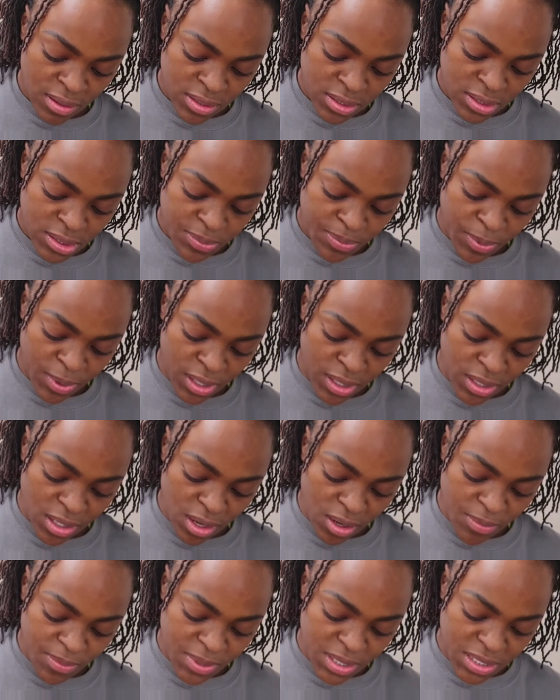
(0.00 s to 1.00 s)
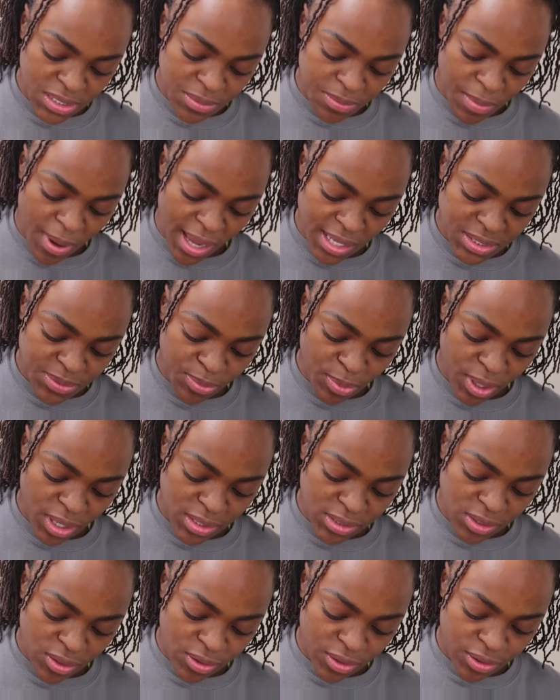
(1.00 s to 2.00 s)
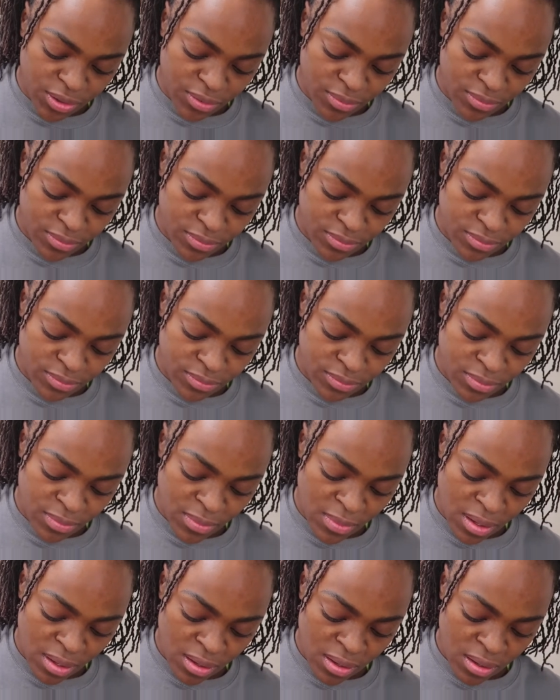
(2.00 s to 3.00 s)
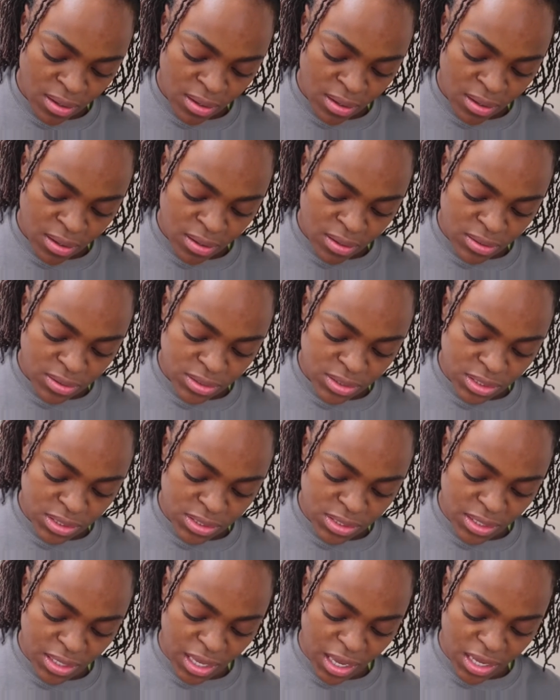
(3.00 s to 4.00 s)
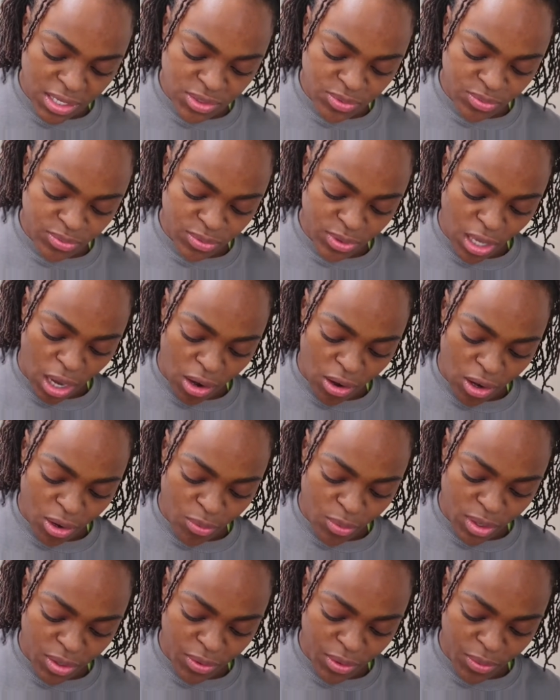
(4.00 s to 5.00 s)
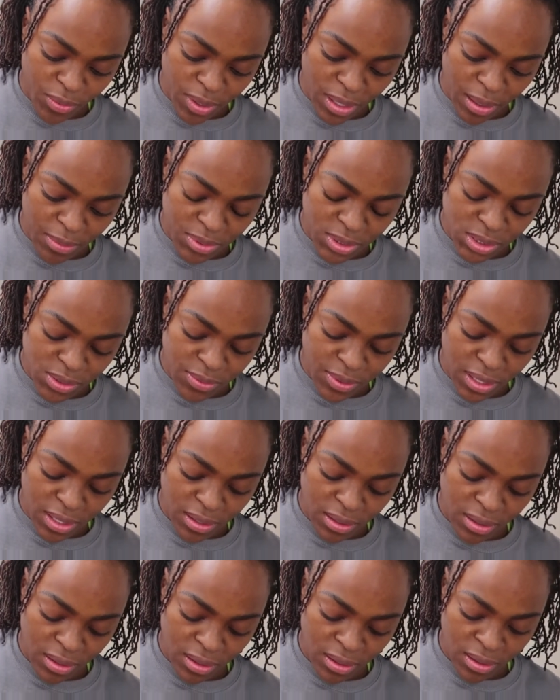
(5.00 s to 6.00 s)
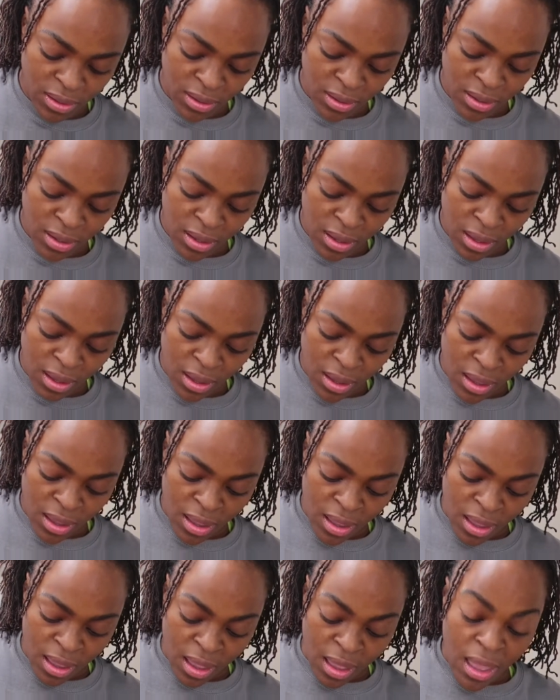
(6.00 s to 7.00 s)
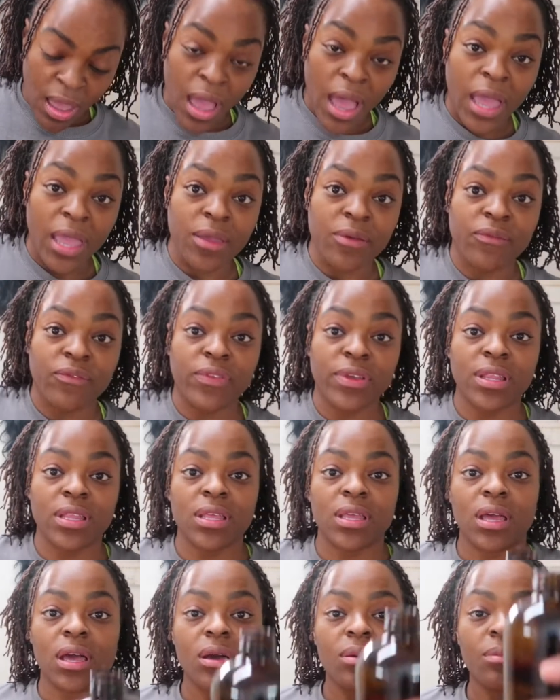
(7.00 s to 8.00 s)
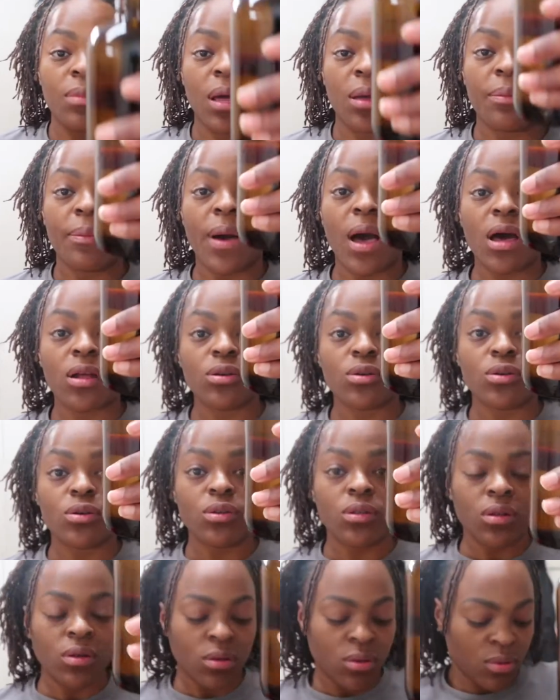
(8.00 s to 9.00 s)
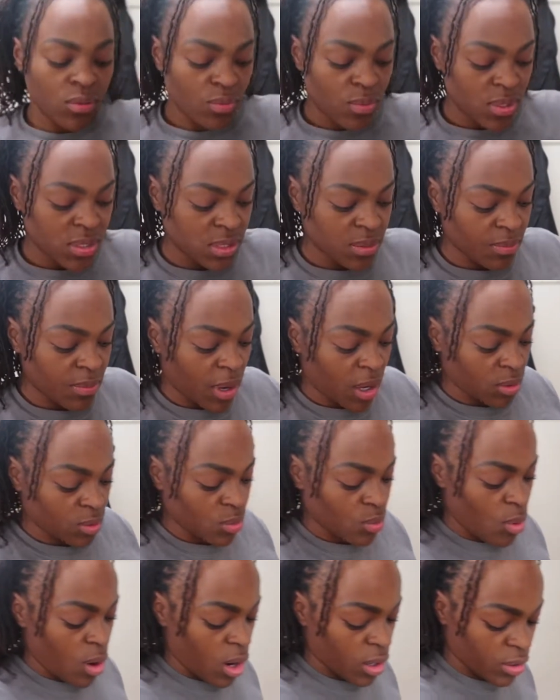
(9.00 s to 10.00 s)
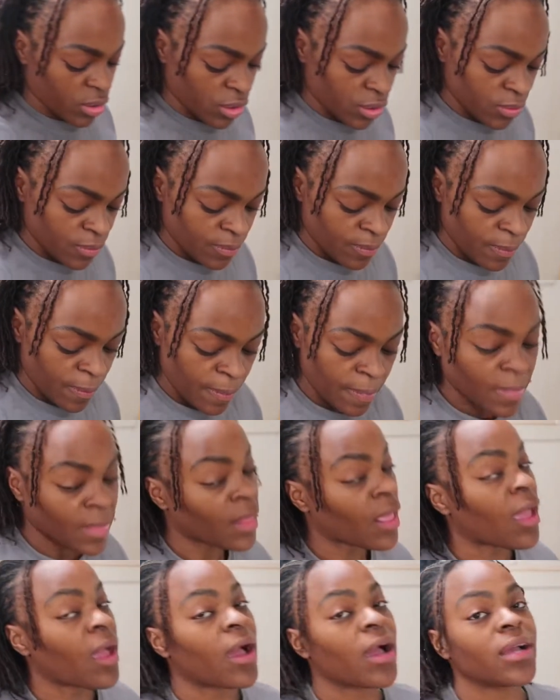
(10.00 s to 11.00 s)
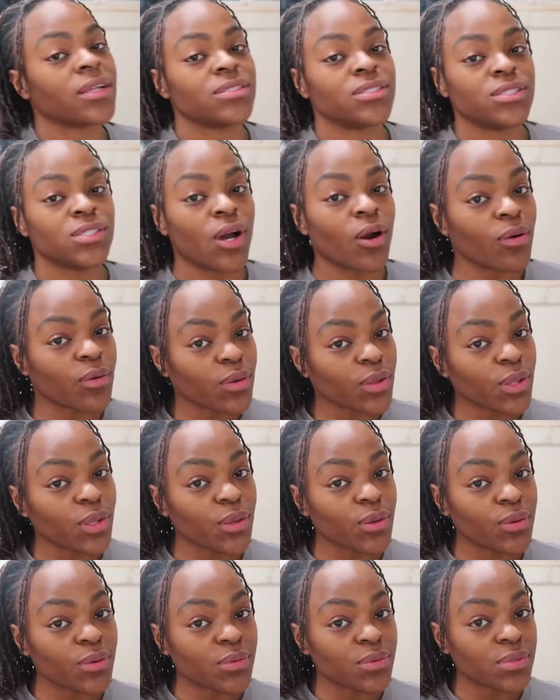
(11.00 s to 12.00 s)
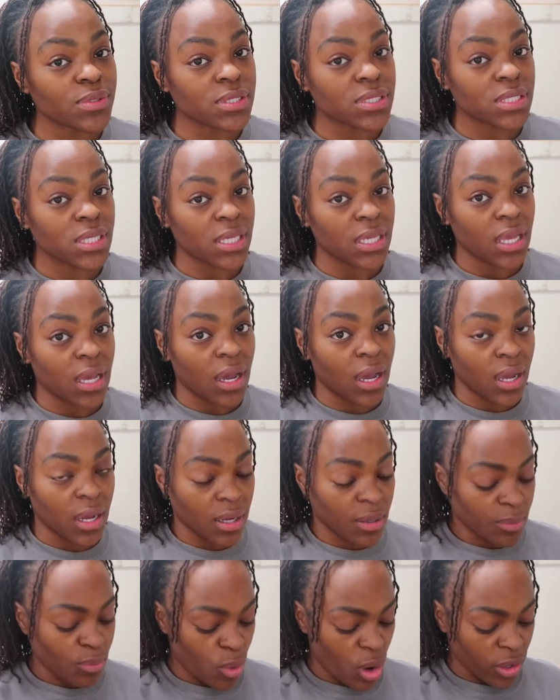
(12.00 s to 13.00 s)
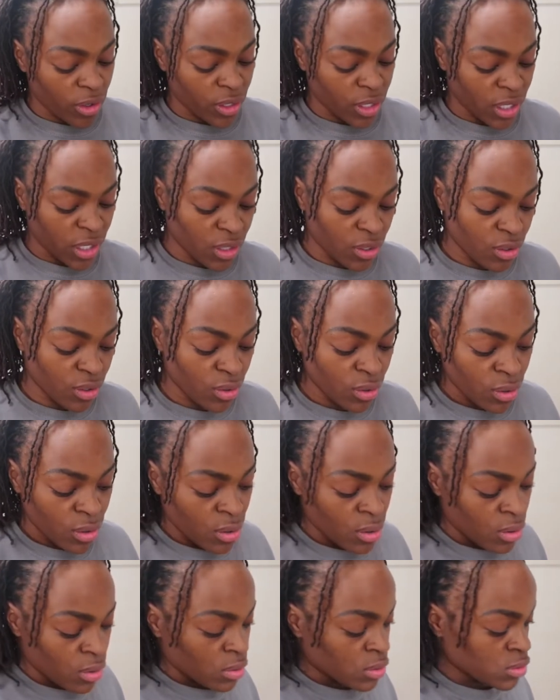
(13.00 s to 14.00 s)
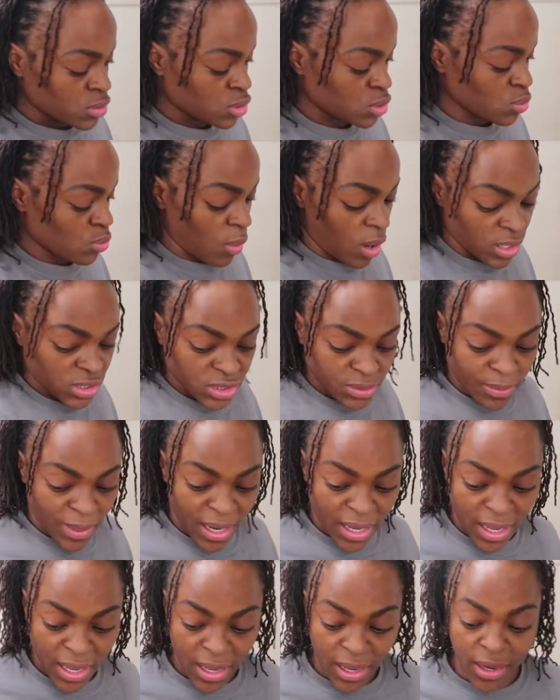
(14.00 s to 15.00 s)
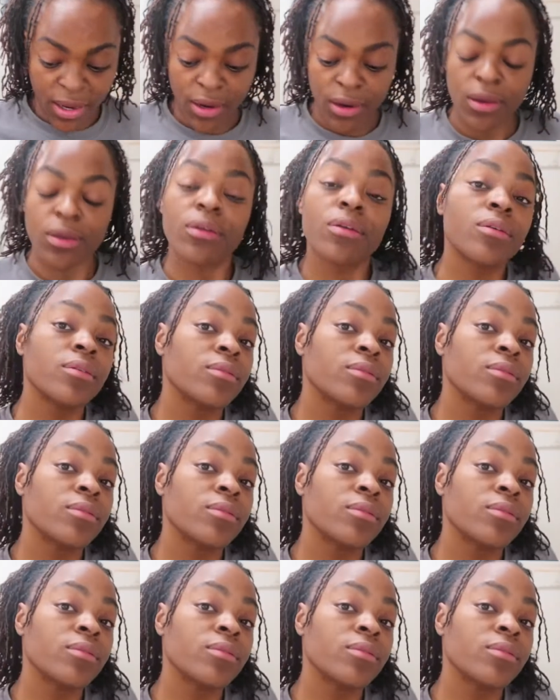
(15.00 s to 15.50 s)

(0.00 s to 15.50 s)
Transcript: It's pretty dope. Did some box braids on her. Just in case y'all are wondering what I'm doing, I am filling up my bottle with some bottled water. I don't use the water here to wash my hair.